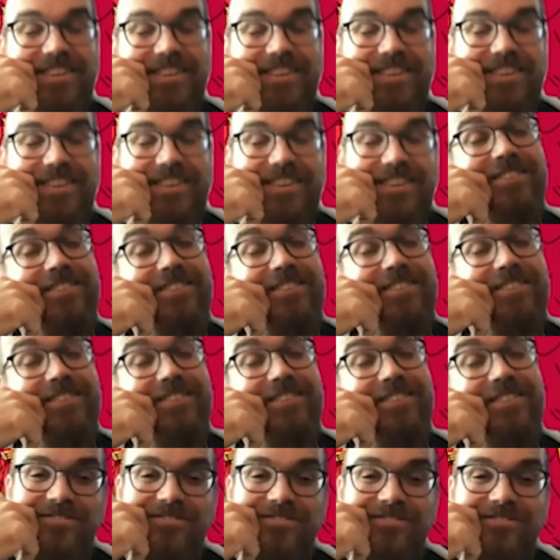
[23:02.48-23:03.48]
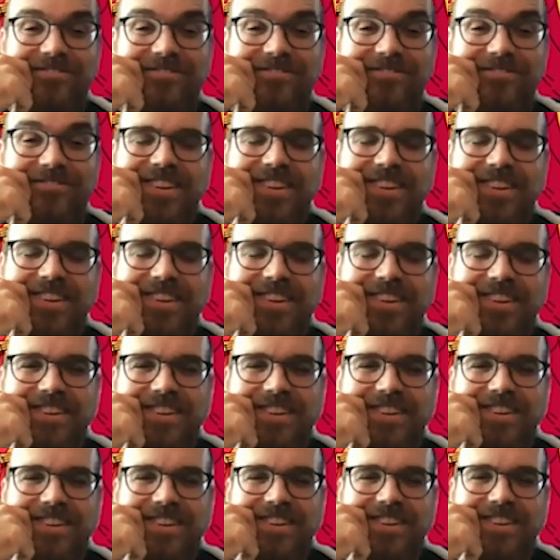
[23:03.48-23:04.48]

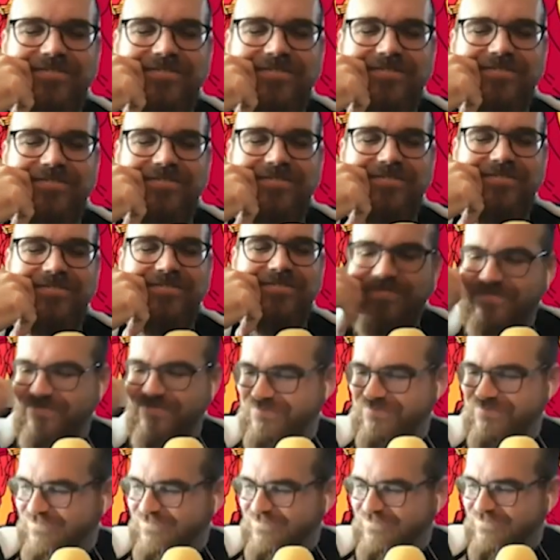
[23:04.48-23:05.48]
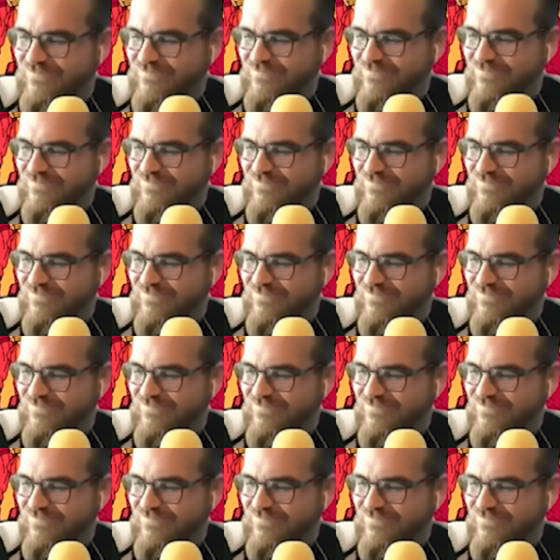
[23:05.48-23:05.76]
(silent)